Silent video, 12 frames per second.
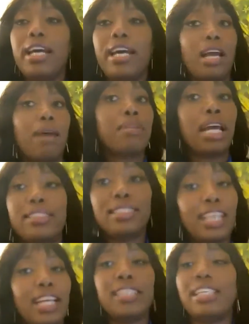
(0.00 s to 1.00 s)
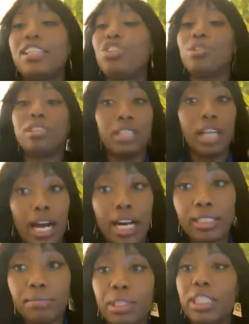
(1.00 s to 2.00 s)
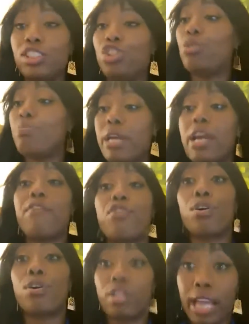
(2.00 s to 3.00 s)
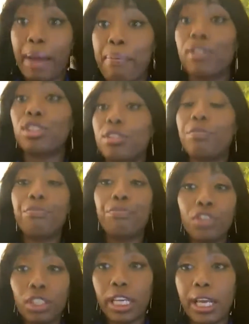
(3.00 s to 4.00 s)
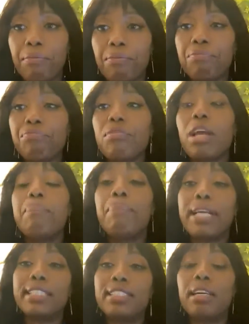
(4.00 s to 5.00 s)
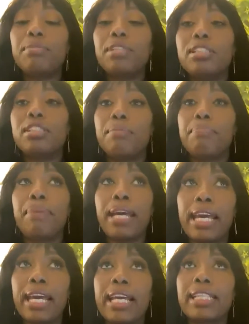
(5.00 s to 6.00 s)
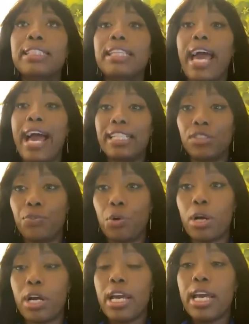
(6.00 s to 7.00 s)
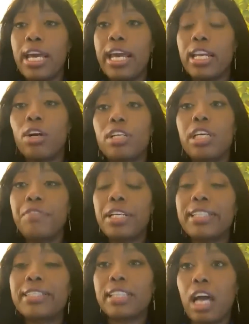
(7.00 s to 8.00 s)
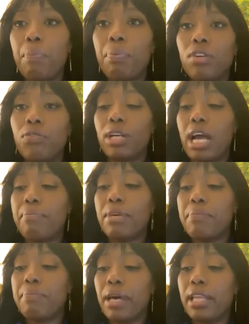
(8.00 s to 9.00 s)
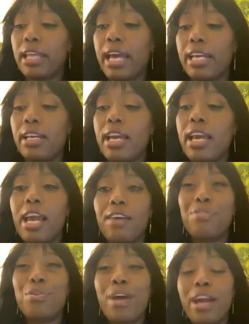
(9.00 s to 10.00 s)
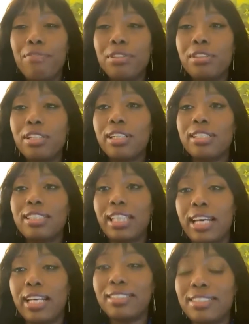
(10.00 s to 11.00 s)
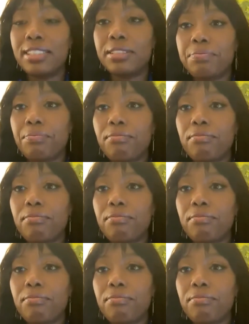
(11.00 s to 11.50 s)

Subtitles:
And I'm not saying that you're not, because you may have heard that person fully, but it's something to beg to ask for. And I'll give you an example of what I mean by that. Have you ever took a test,